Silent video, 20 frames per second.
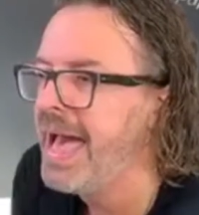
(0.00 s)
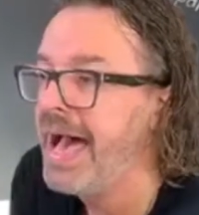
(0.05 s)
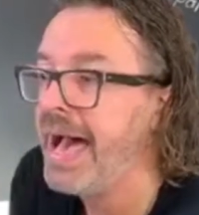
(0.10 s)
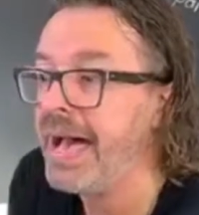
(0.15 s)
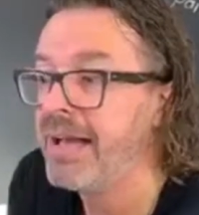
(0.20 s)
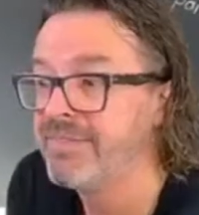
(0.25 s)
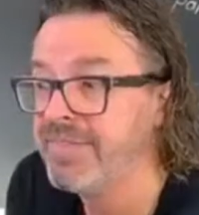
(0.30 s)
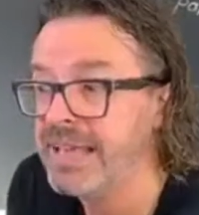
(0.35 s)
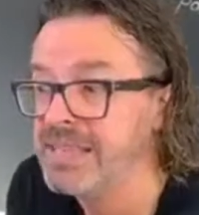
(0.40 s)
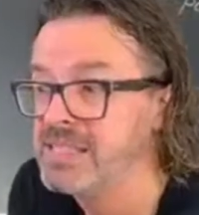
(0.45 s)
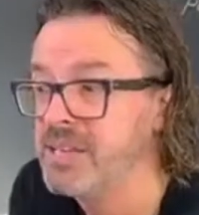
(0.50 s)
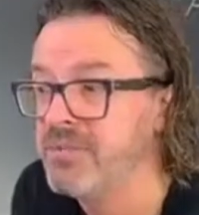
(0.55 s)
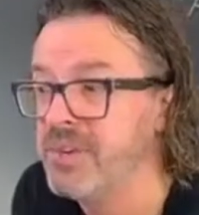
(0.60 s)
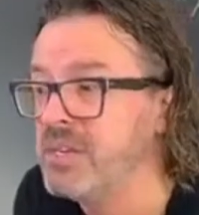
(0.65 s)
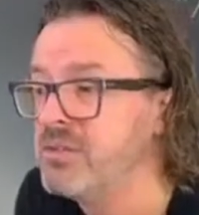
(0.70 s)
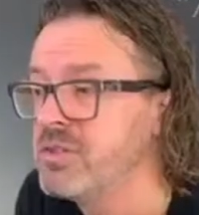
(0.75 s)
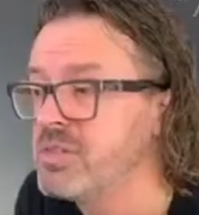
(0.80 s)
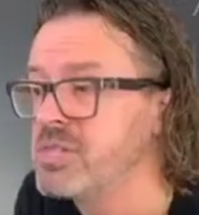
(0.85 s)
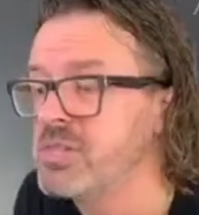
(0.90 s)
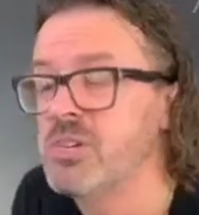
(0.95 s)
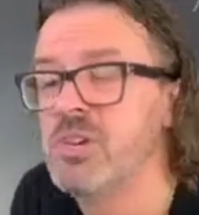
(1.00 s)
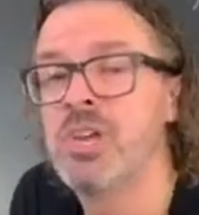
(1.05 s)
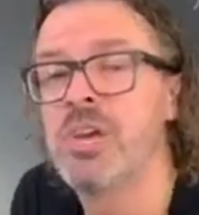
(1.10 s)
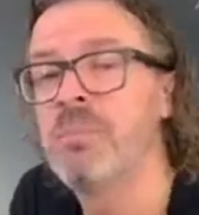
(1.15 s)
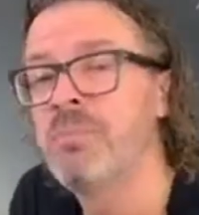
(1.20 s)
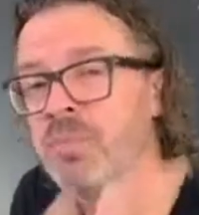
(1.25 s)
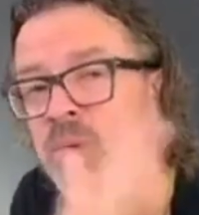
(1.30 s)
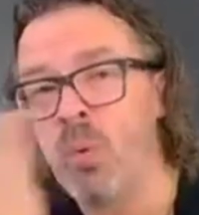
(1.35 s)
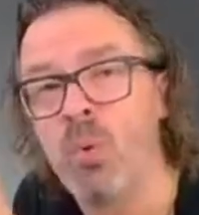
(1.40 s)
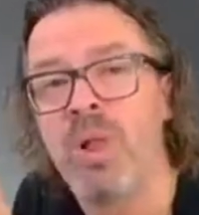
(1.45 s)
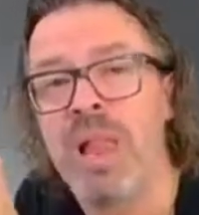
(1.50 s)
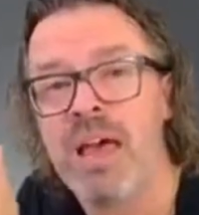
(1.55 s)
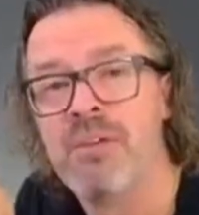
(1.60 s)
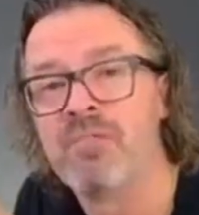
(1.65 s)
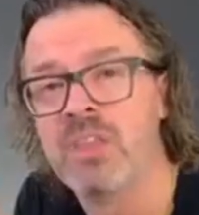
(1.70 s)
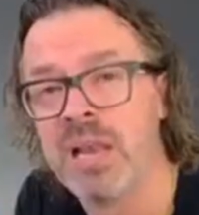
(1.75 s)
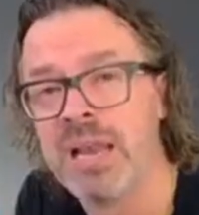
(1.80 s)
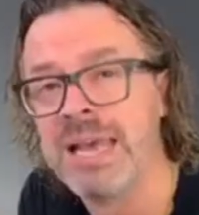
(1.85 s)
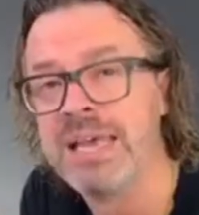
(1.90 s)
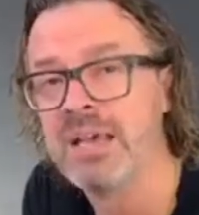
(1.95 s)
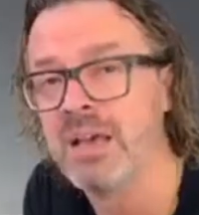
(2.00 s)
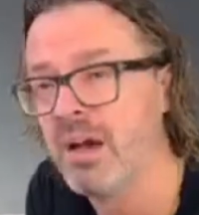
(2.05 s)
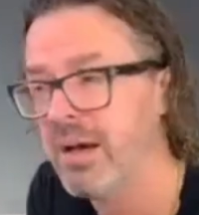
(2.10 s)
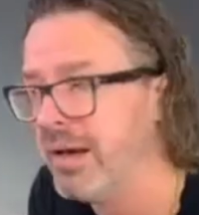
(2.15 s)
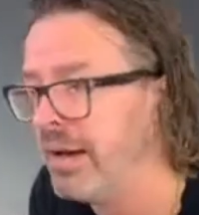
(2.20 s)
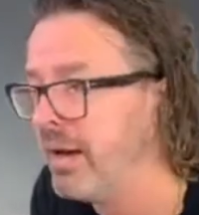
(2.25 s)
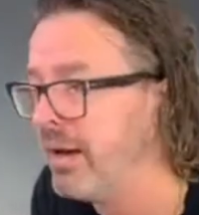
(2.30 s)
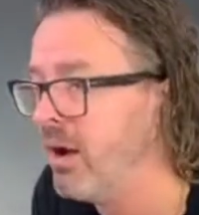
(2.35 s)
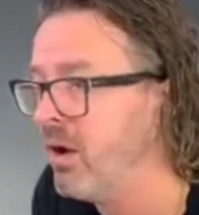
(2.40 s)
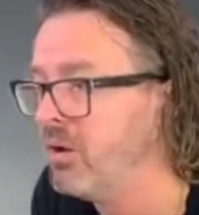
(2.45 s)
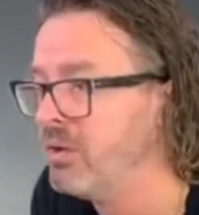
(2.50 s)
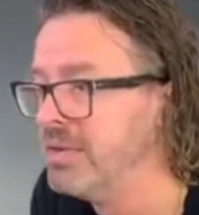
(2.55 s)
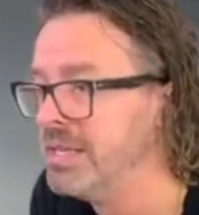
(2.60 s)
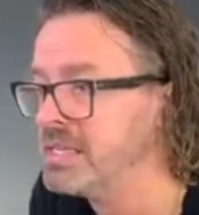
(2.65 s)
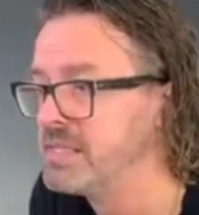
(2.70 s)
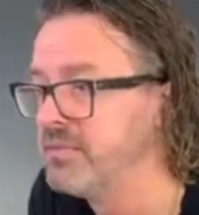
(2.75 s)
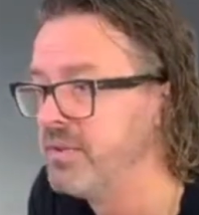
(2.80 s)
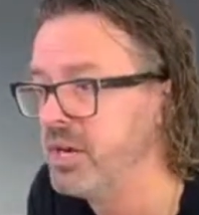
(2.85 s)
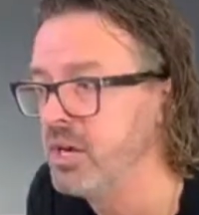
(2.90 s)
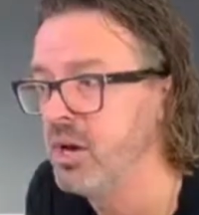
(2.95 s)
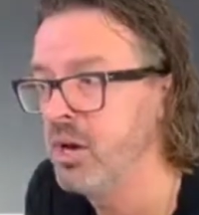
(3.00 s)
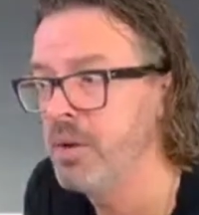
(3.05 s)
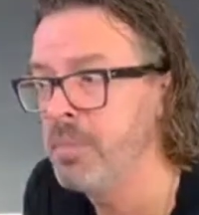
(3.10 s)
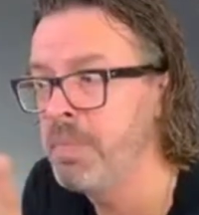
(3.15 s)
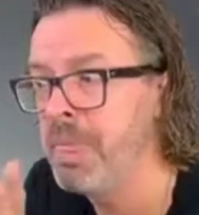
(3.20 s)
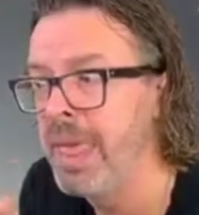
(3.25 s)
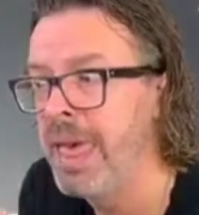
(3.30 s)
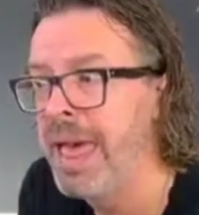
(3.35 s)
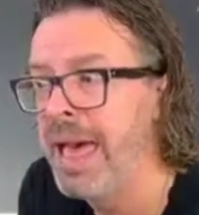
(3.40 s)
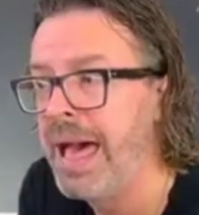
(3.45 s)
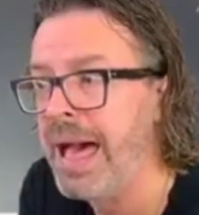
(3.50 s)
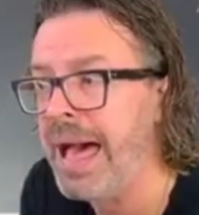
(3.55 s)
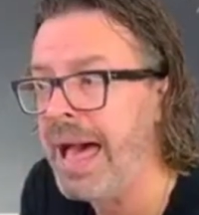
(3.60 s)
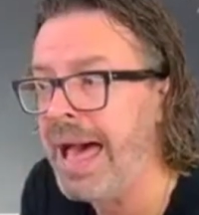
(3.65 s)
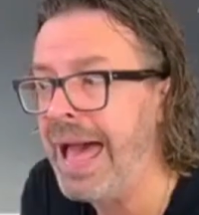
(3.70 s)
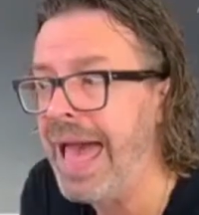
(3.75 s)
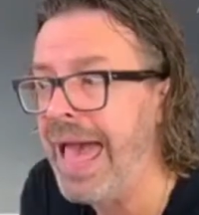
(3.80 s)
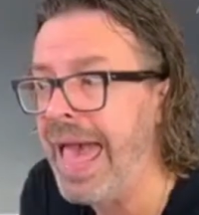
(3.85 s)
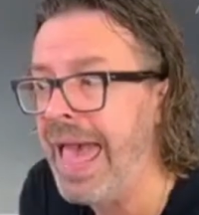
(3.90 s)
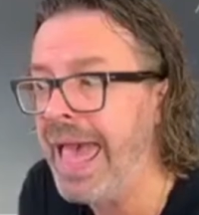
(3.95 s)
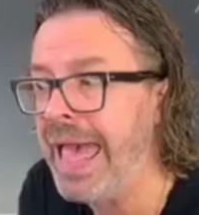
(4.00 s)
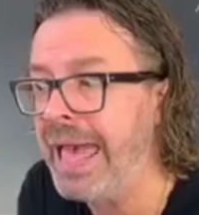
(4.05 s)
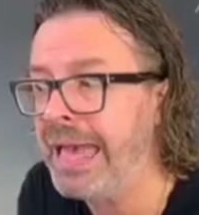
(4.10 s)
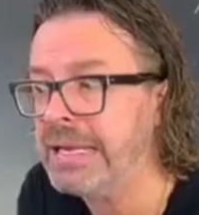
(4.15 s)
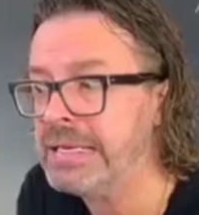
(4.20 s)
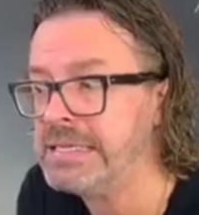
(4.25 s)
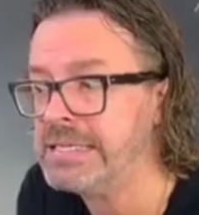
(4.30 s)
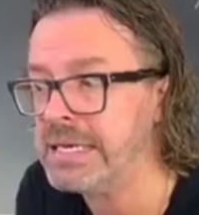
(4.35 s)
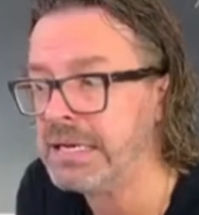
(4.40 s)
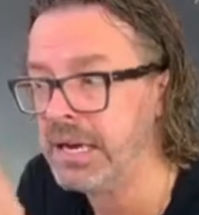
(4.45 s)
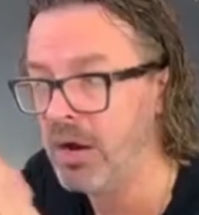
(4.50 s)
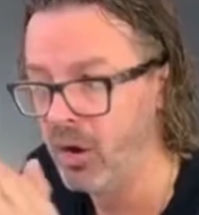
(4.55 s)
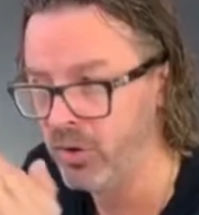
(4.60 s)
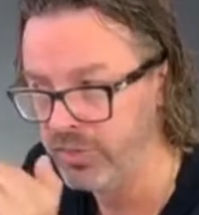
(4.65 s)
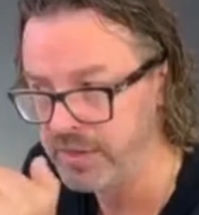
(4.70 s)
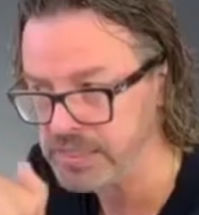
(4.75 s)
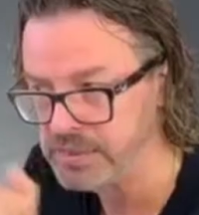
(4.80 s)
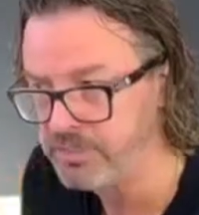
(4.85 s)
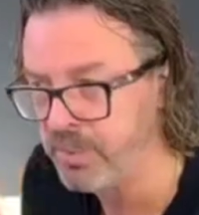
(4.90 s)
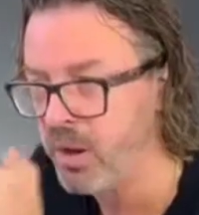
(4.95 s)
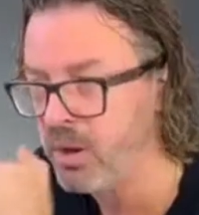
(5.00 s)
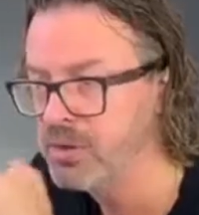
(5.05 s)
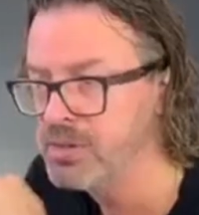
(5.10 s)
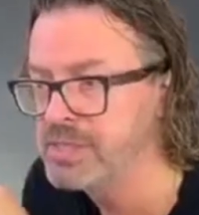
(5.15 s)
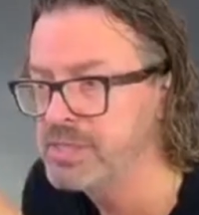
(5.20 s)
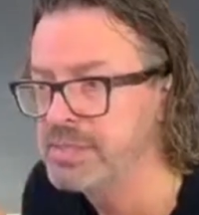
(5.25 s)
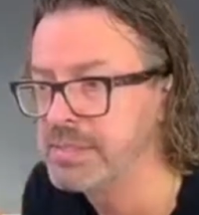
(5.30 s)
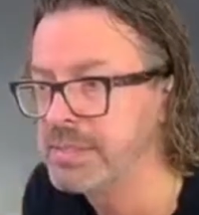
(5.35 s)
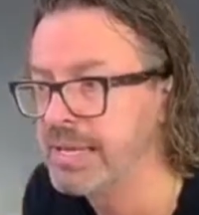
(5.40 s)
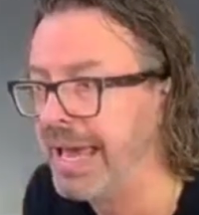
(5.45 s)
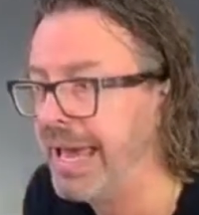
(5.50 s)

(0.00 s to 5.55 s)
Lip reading: if that's of interest to you, we'll have the link on this video and on this post.